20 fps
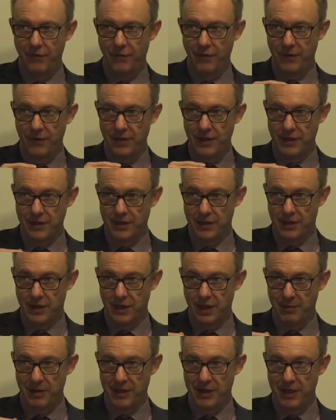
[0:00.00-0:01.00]
for this
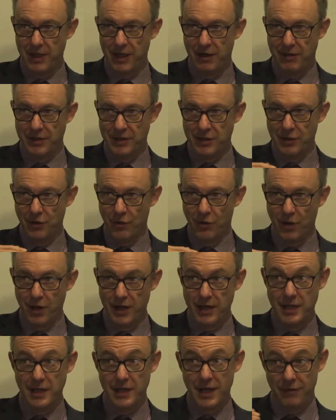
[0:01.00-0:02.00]
coming year. It's not
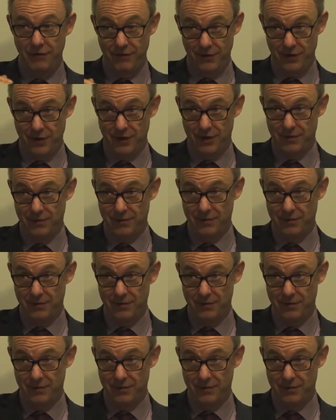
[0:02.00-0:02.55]
indefinite.